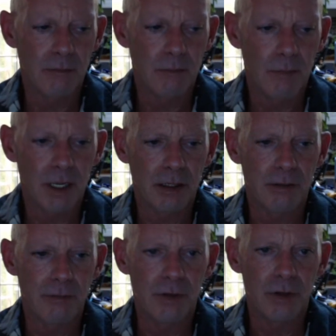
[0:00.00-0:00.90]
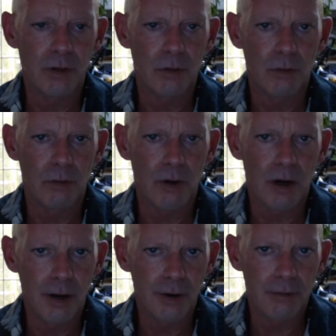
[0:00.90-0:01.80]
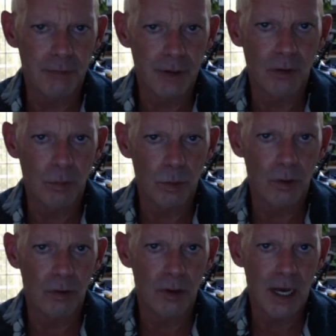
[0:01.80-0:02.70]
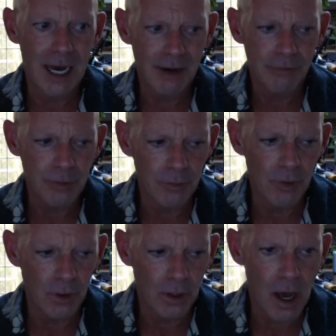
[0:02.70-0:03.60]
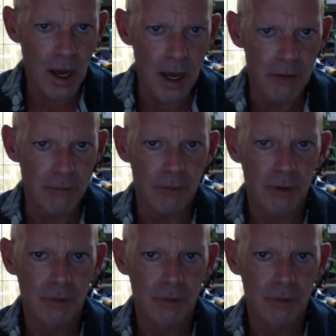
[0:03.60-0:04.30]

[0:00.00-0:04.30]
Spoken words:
make the video unavailable after the live.